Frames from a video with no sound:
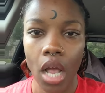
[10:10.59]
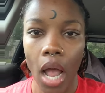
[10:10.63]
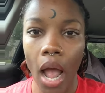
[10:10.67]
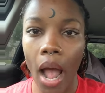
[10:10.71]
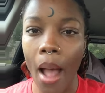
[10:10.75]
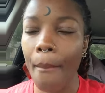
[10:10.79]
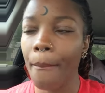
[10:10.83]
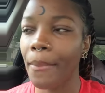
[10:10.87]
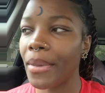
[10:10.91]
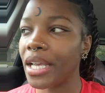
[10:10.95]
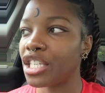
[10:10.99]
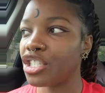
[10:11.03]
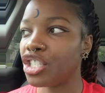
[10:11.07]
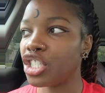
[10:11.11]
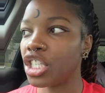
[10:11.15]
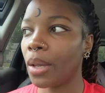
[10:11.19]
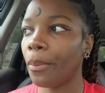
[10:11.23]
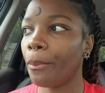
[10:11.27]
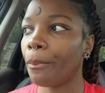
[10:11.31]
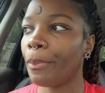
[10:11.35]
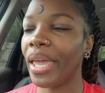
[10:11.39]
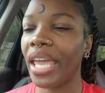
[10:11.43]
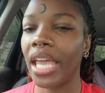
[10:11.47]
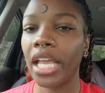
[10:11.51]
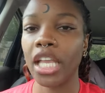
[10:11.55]
I mean, she
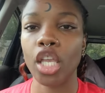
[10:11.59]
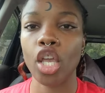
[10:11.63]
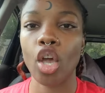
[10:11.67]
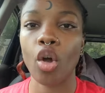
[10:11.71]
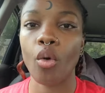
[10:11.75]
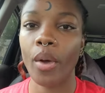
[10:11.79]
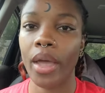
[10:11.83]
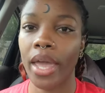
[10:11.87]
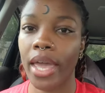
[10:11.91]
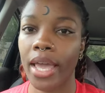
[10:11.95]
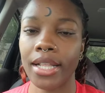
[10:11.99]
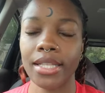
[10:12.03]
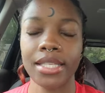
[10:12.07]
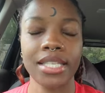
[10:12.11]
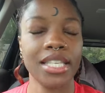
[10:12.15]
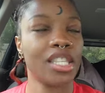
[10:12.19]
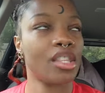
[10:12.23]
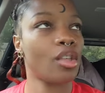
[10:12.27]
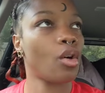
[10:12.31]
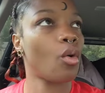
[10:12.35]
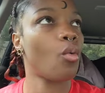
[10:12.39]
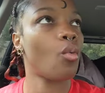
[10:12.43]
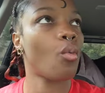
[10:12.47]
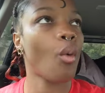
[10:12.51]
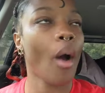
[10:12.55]
beating your head to
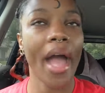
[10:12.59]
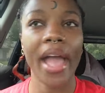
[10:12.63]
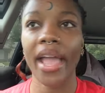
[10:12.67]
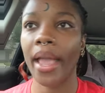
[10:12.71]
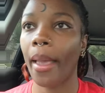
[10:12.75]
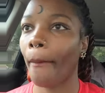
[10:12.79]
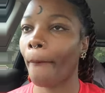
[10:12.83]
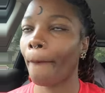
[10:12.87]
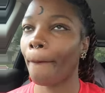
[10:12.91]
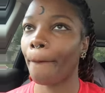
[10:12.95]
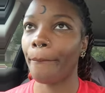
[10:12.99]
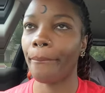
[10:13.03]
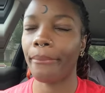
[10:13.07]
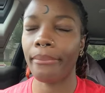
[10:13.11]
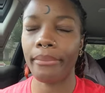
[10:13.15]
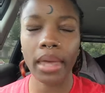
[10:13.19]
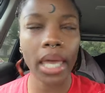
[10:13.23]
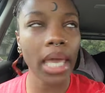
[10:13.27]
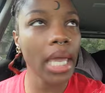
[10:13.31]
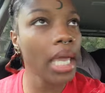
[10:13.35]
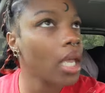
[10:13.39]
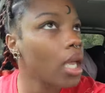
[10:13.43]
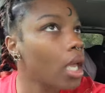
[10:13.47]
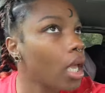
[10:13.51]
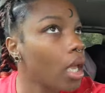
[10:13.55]
the white
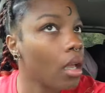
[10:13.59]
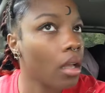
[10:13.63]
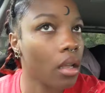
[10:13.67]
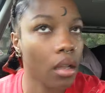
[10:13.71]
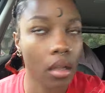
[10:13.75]
meat.